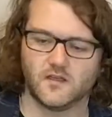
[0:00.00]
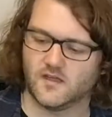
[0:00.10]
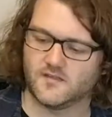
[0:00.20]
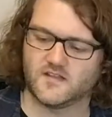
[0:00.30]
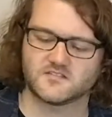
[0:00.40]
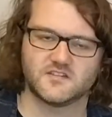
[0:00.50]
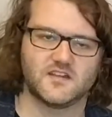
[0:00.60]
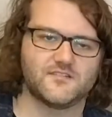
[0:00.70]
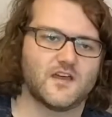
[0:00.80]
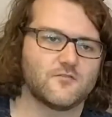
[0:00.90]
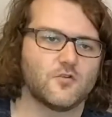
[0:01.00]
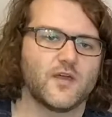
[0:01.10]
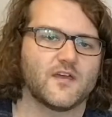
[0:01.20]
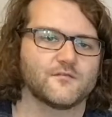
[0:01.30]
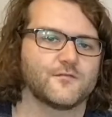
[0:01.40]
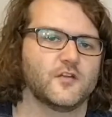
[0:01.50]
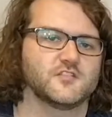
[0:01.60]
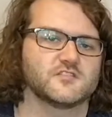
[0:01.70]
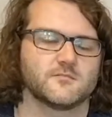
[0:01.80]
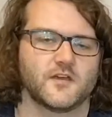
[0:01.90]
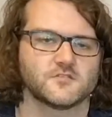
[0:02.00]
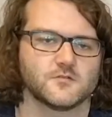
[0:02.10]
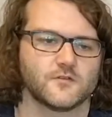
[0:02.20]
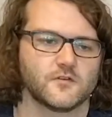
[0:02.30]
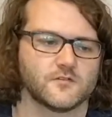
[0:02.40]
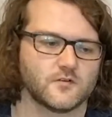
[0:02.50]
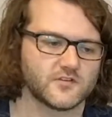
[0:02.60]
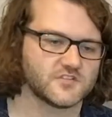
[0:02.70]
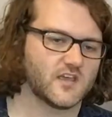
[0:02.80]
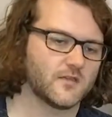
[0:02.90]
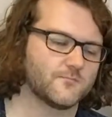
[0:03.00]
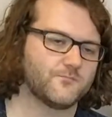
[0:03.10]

and that's going to leave our right hand free just to make sure we're in the right shape.